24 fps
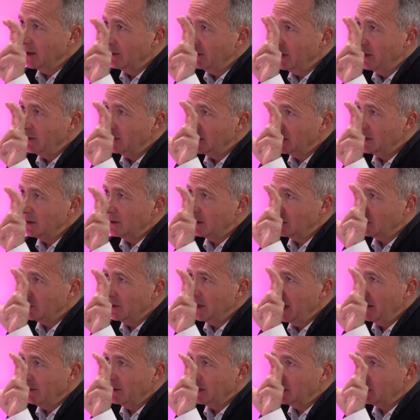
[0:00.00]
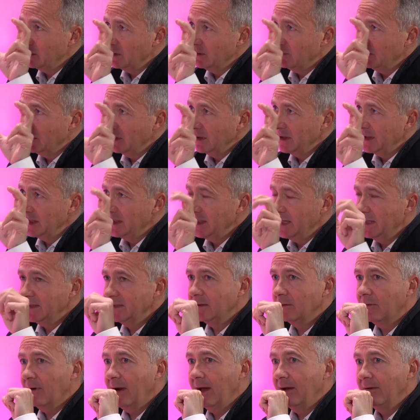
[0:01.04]
those are the 3 areas we've really
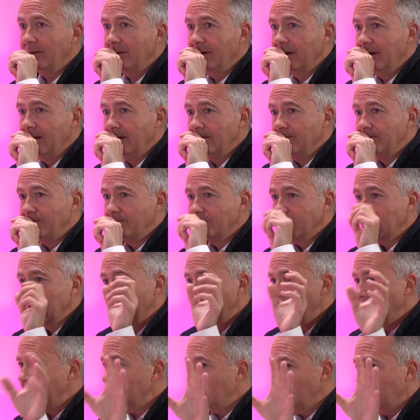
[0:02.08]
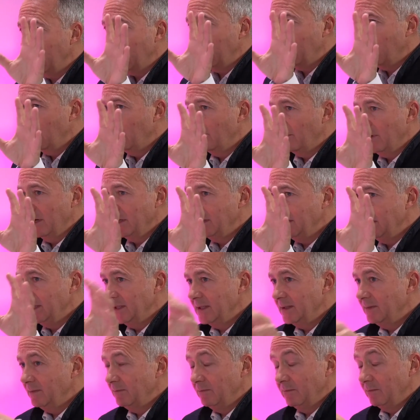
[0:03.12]
centered around. Economic progress
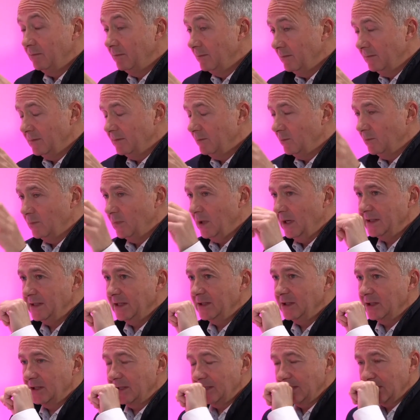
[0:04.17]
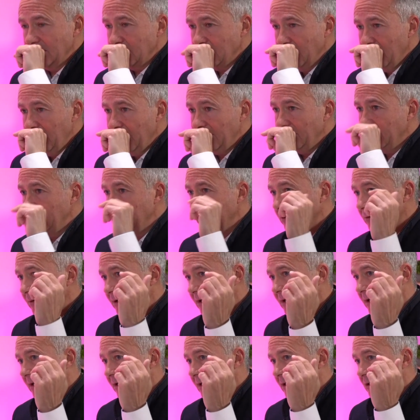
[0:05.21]
is, as I just explained,
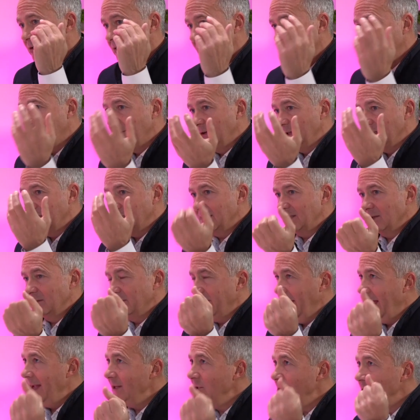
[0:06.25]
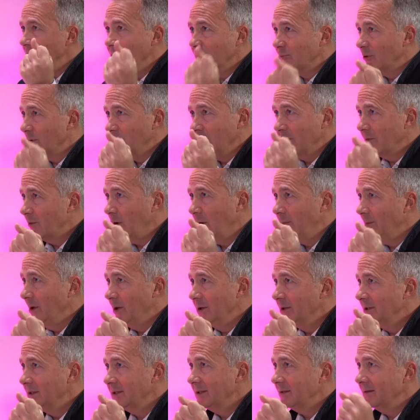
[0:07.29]
travel is the sort of engine room of
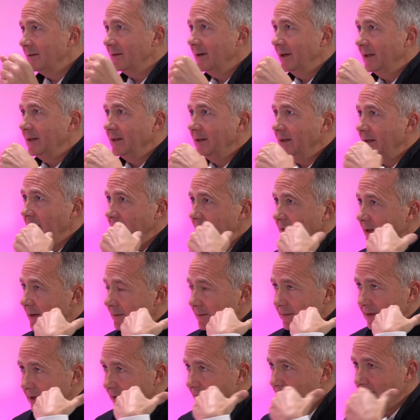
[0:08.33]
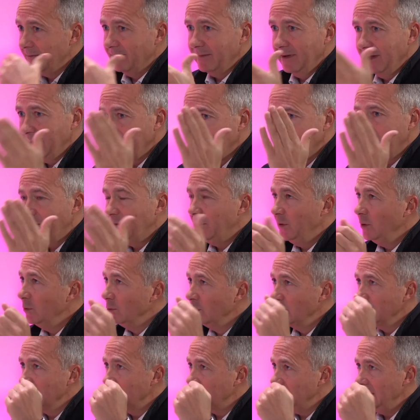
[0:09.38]
commerce. Yep. It
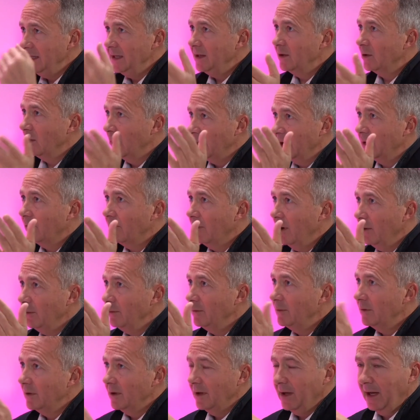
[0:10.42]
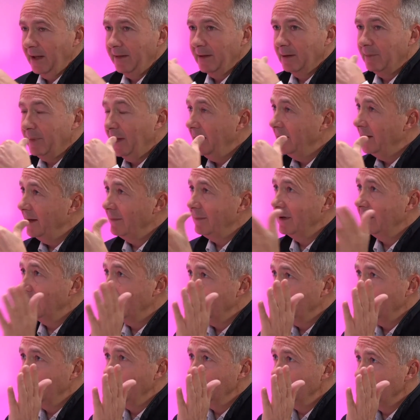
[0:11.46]
fuels economic growth, and the pandemic
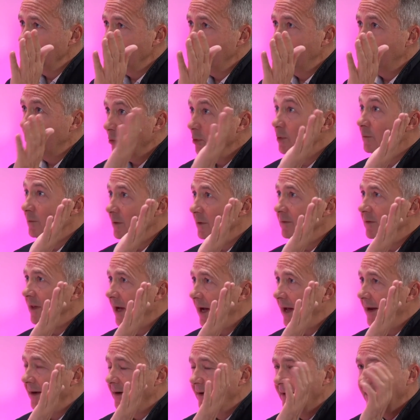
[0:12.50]
was proof of that.